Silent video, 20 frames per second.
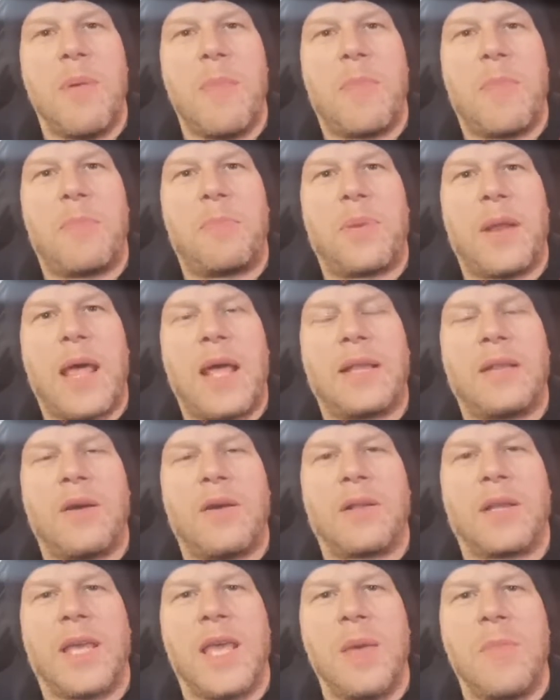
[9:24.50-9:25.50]
playing that
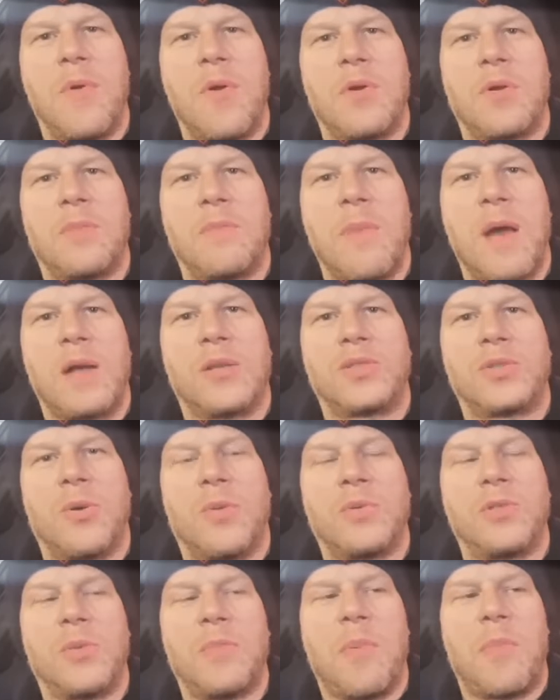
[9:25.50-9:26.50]
on keyboard and mouse,
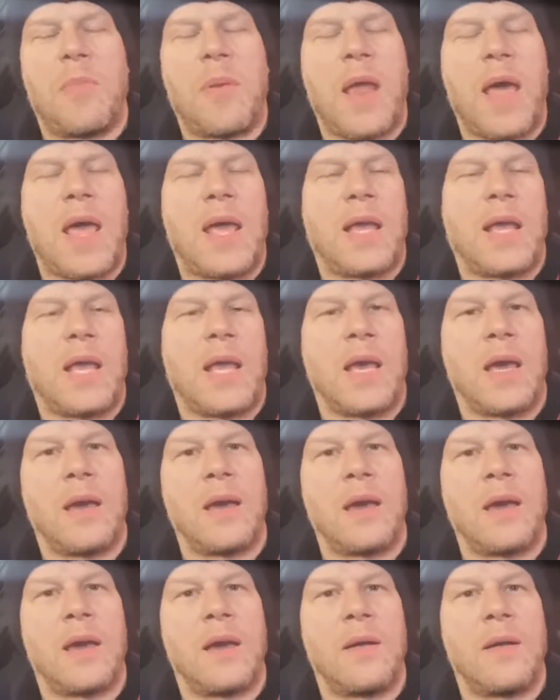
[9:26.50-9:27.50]
or would you be playing
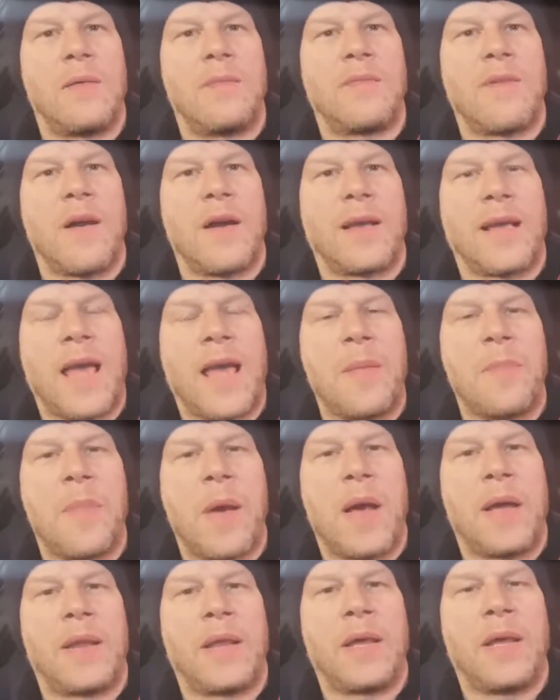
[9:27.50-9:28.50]
via
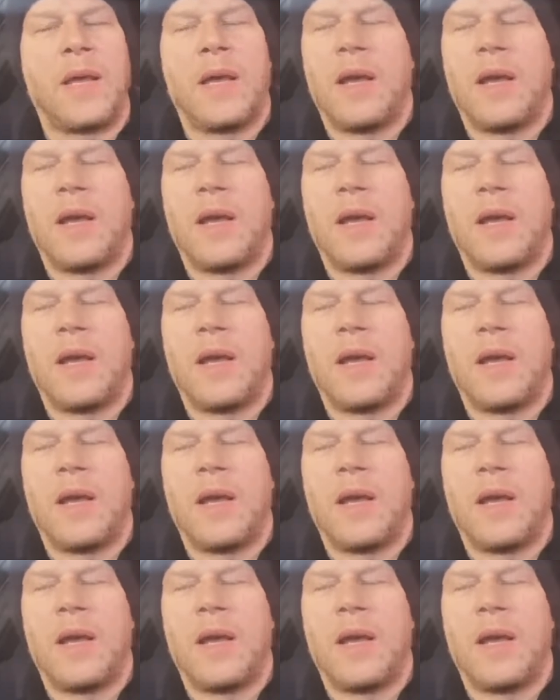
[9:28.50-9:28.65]
gamepad?